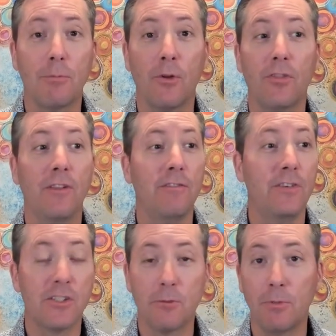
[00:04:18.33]
both the
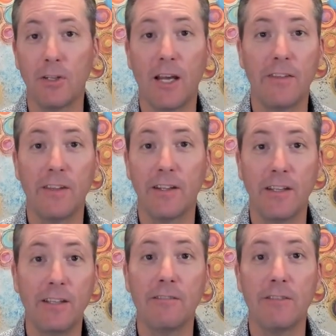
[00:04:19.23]
visible and the
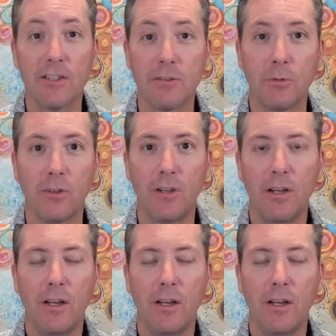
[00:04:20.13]
invisible.